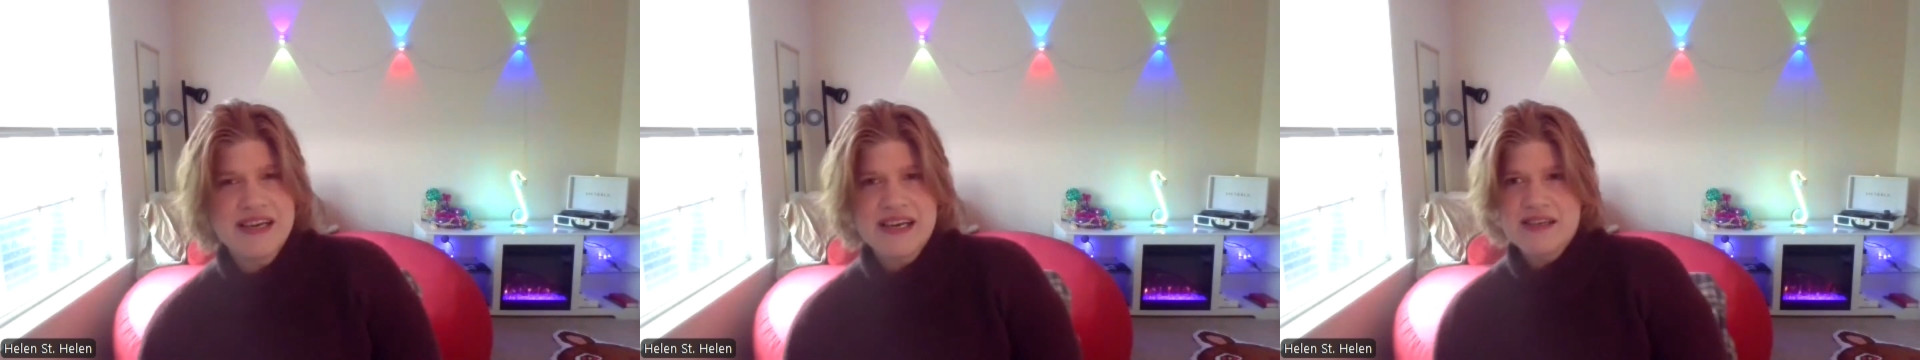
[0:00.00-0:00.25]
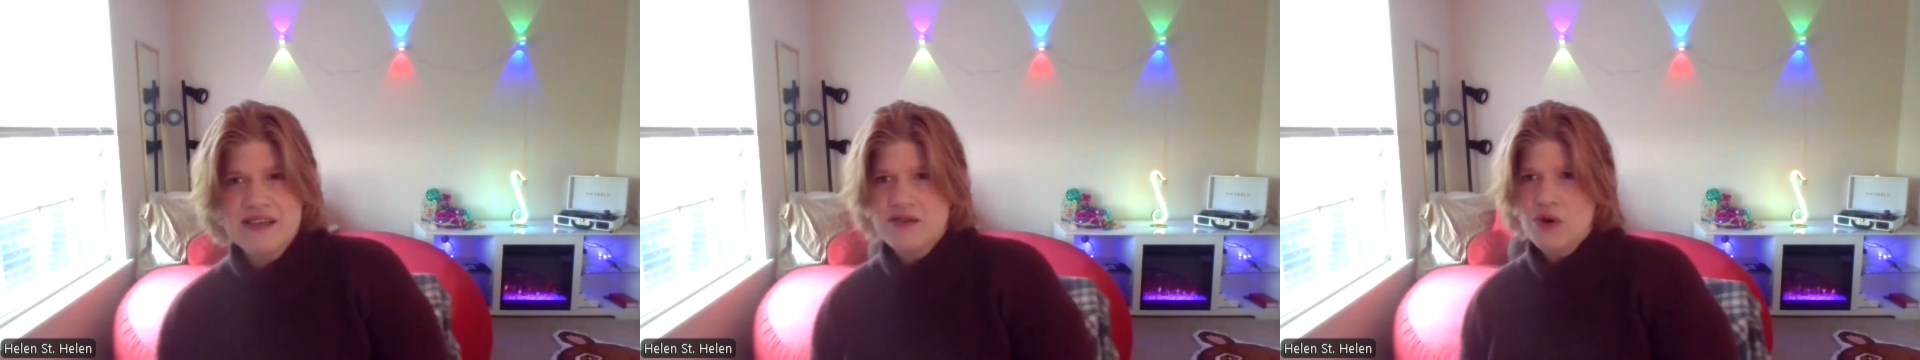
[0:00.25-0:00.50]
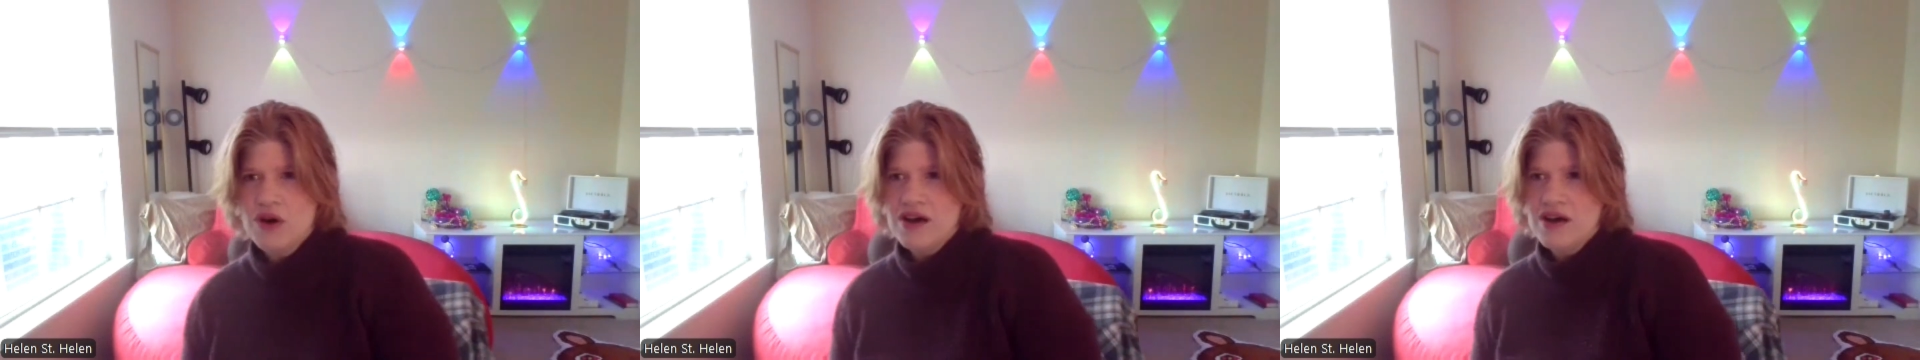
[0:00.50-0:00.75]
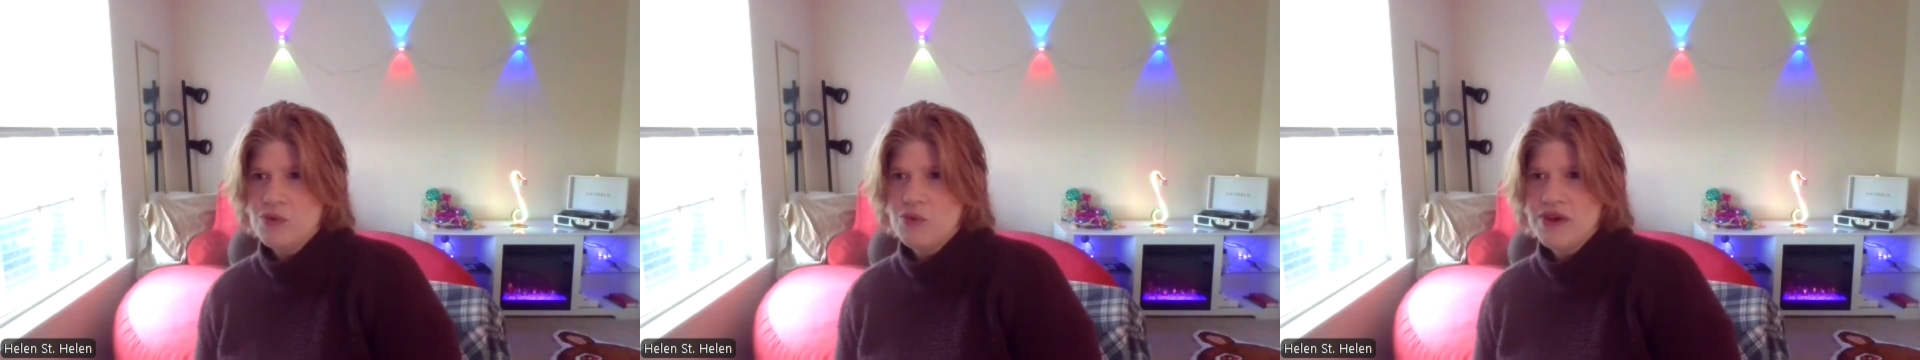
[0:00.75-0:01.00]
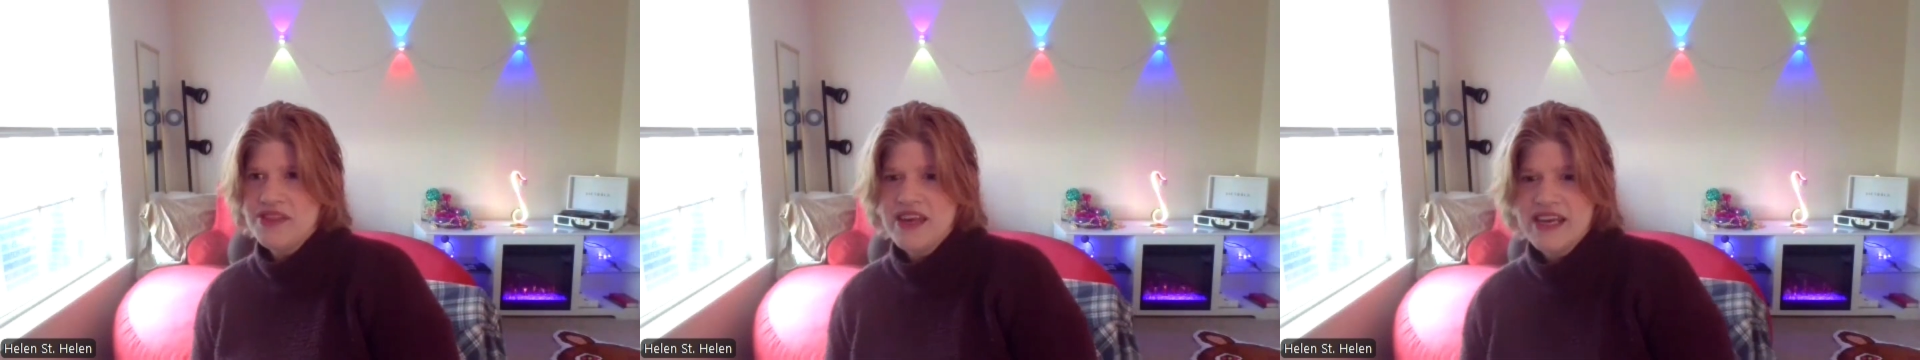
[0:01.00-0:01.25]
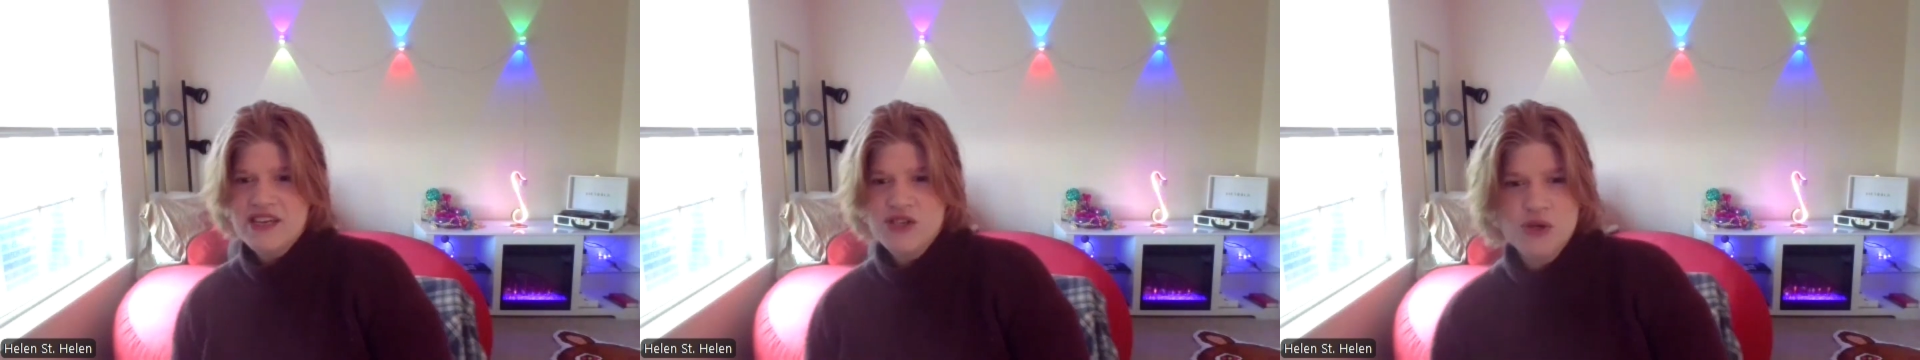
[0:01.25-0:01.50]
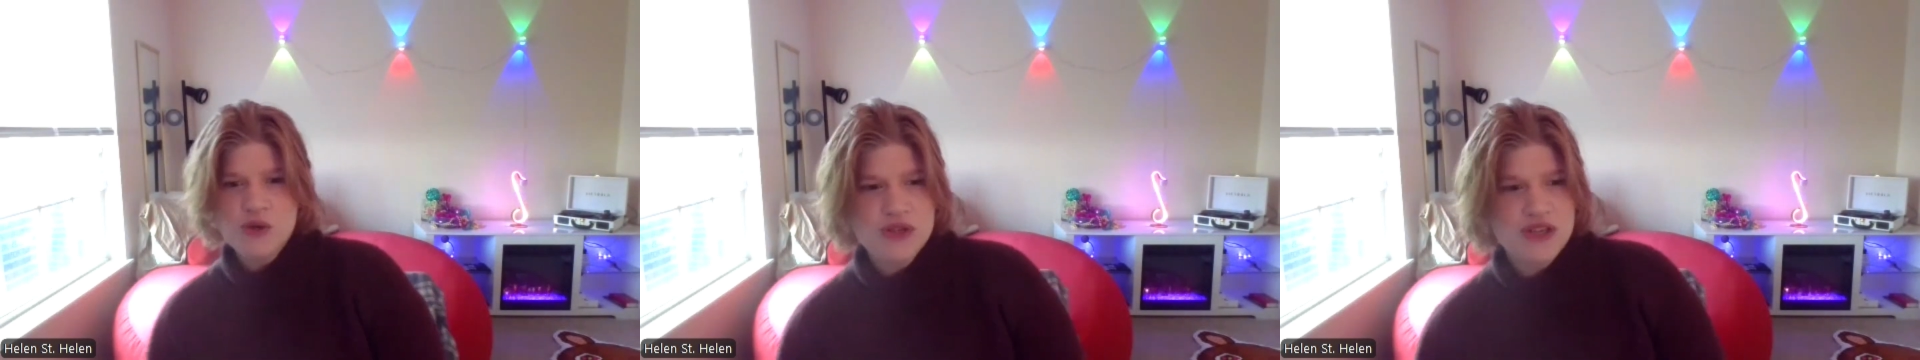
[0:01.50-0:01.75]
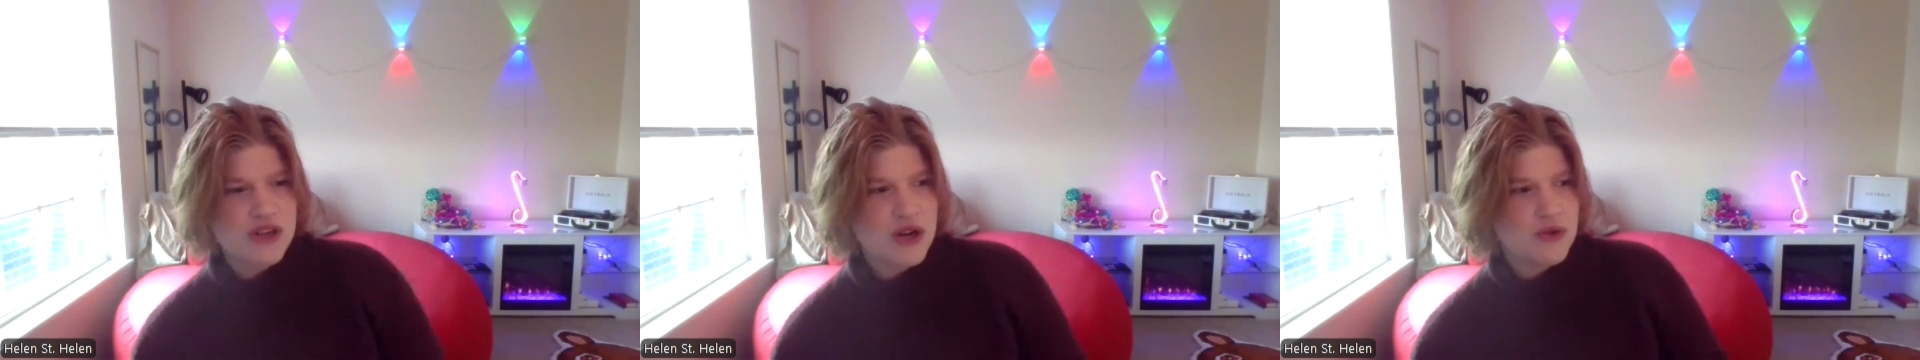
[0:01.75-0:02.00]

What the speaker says: and when they do,